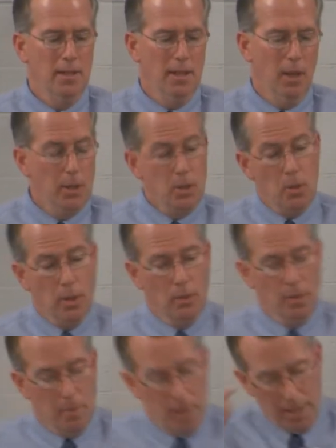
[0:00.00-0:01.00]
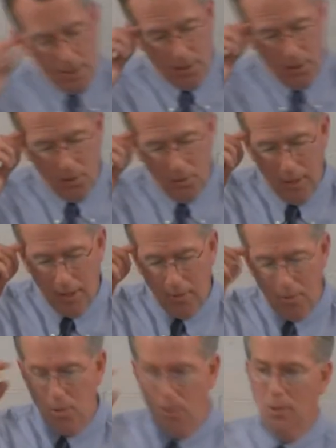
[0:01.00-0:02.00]
Now, I do want to remind you that
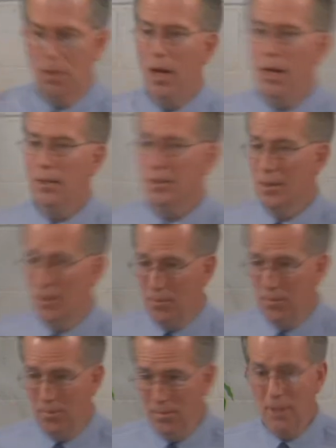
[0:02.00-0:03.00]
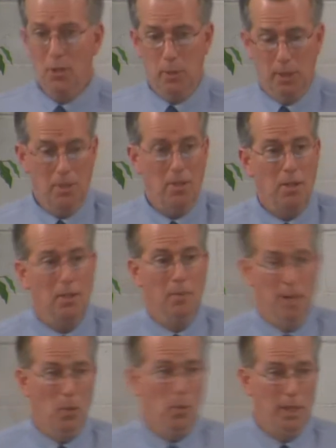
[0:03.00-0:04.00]
there's a lot of things we could talk
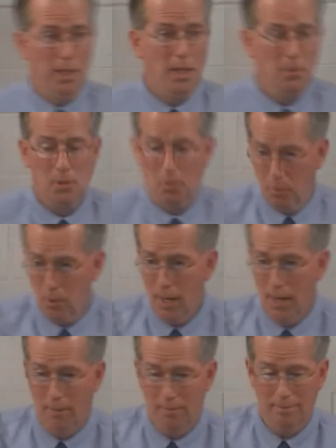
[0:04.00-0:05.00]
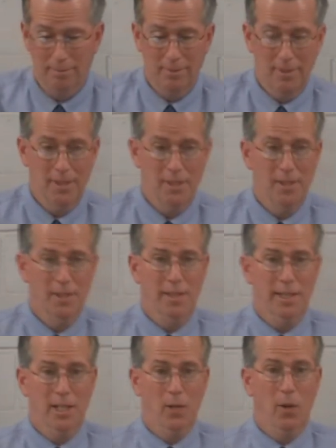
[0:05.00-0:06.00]
about when it comes to prayer
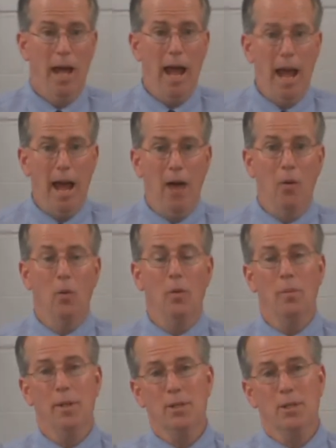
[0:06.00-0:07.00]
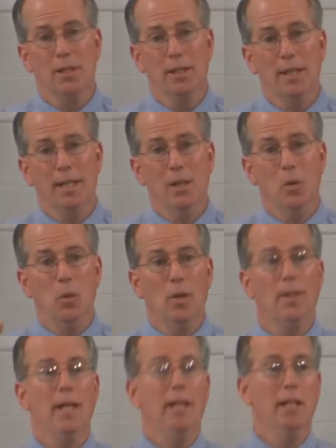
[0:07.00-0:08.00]
you know, how basically, you know, what are
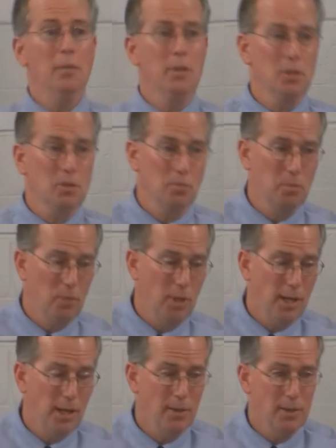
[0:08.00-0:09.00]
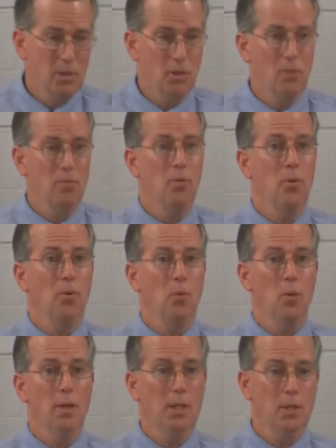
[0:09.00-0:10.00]
the elements of prayer and so forth?
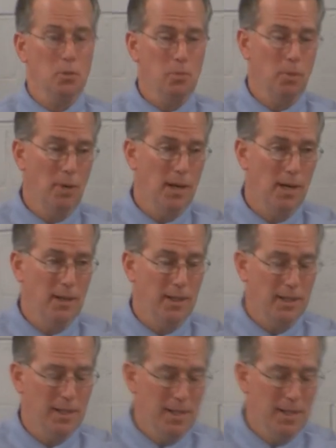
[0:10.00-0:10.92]
What is prayer?